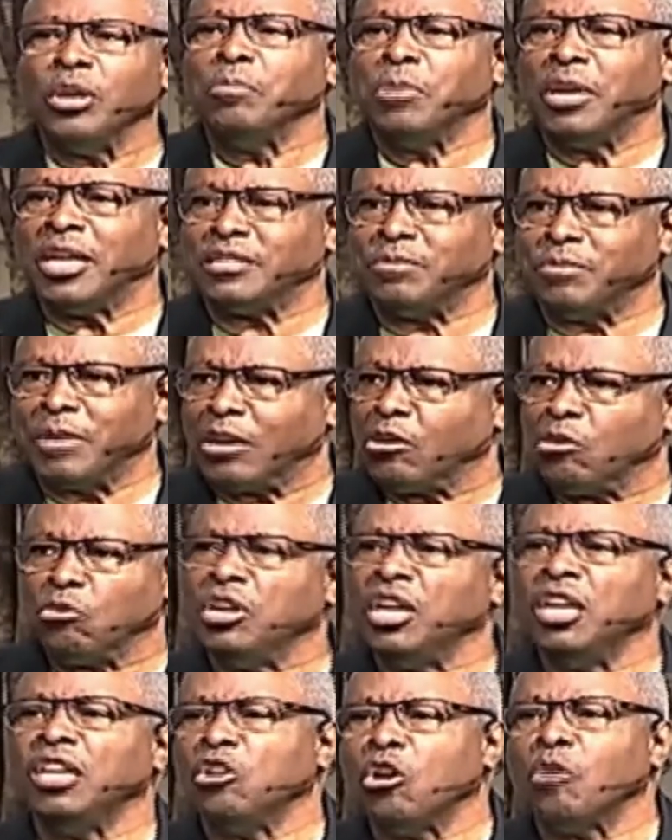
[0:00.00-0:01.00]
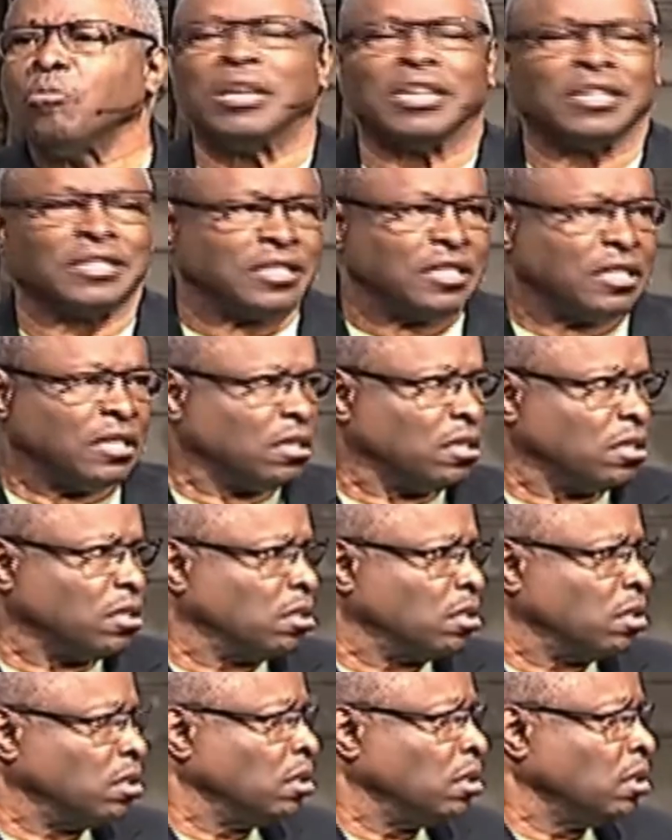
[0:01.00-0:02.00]
blessed me. I don't need your blessing.
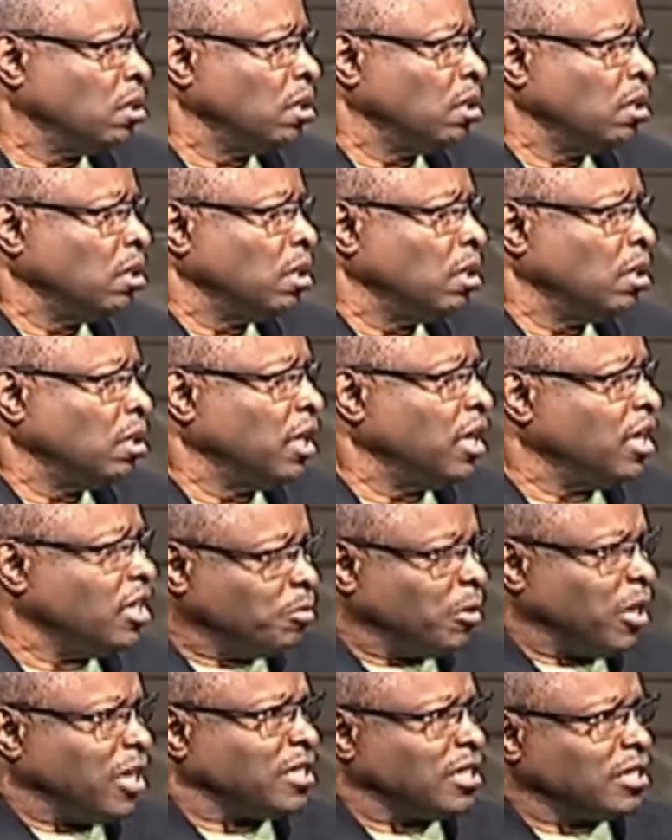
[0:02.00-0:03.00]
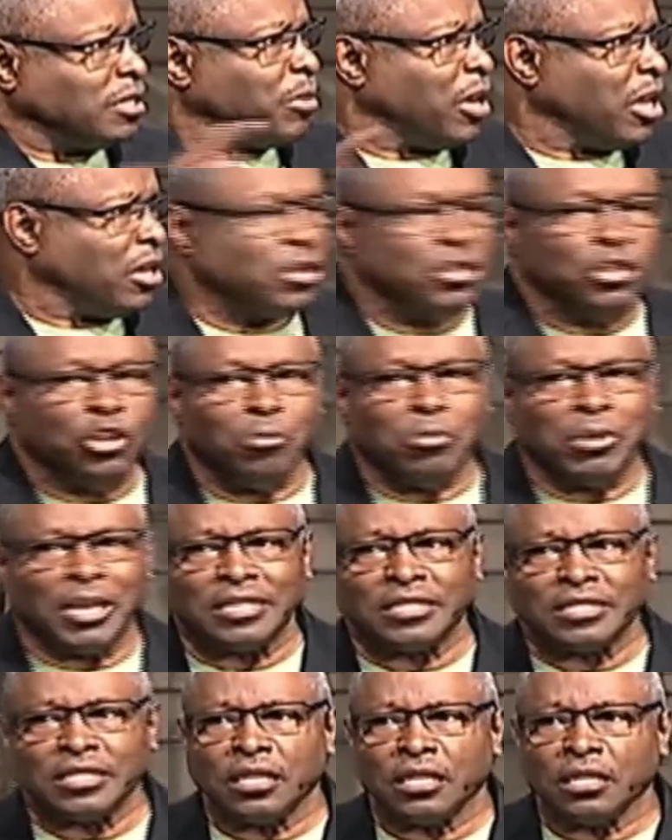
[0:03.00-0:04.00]
His blessing is better than your
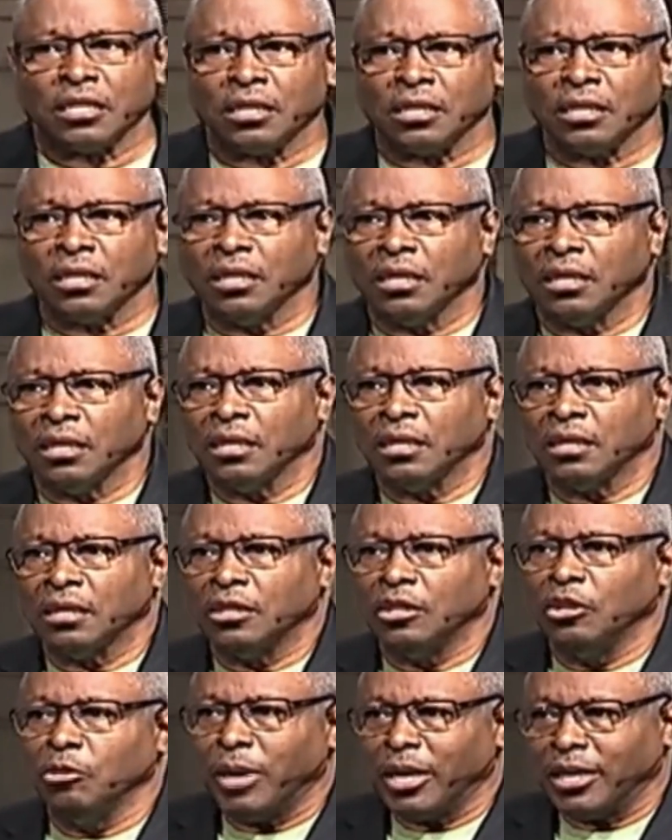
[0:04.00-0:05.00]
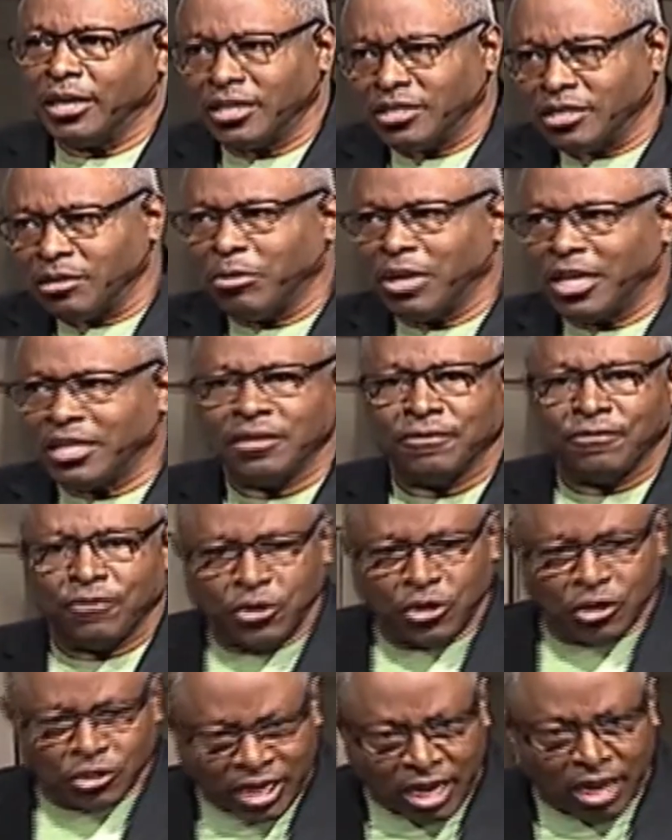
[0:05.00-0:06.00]
blessing. You better get some blessing for
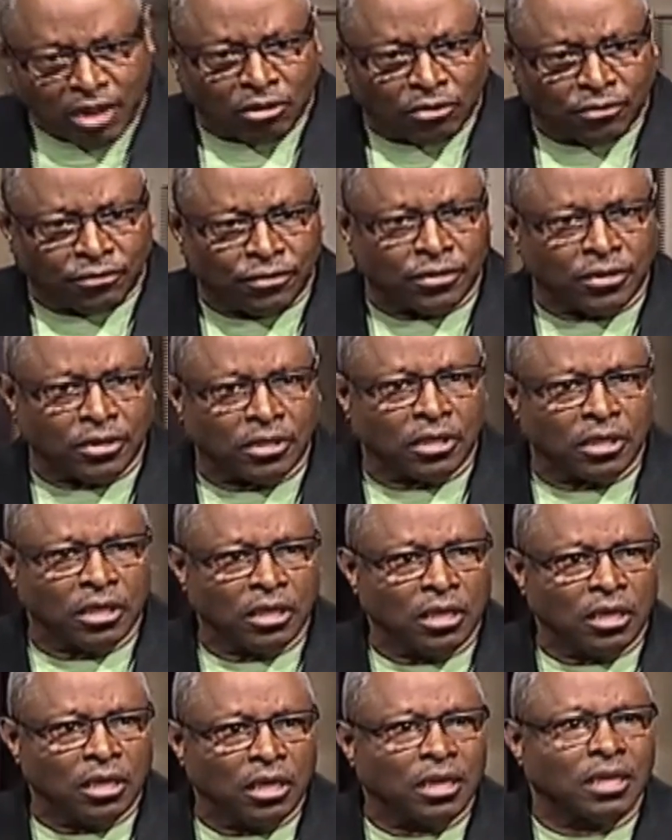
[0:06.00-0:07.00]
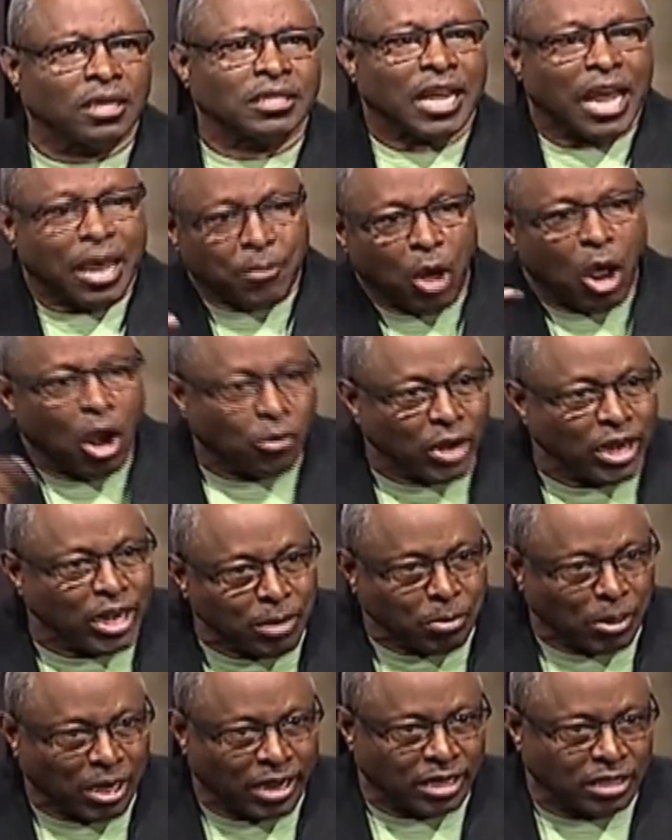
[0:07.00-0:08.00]
yourself, because I'm already
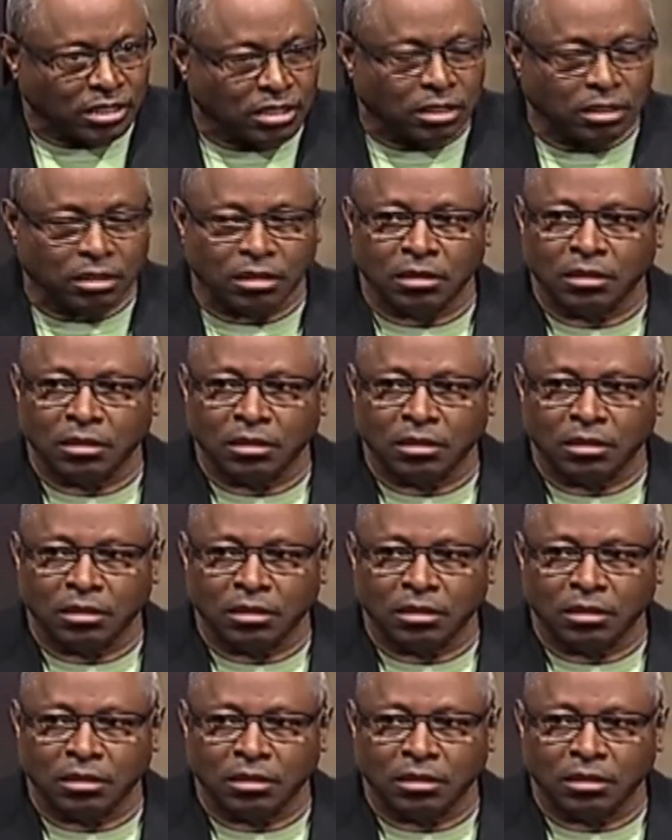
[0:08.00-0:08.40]
blessed.